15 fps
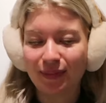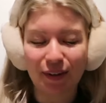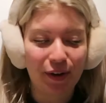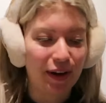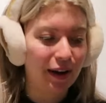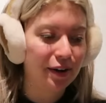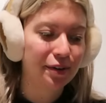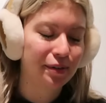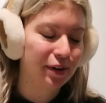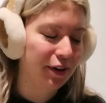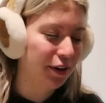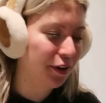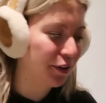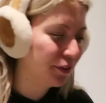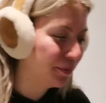Okay, I don't
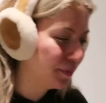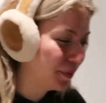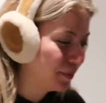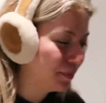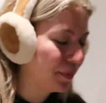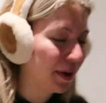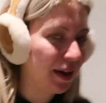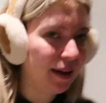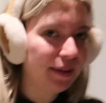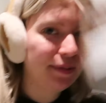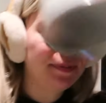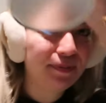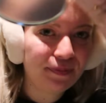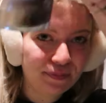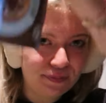wanna know.
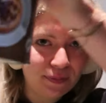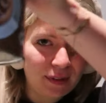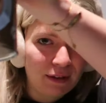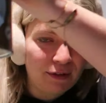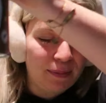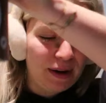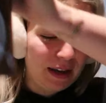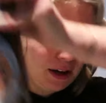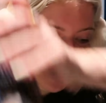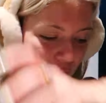But we're making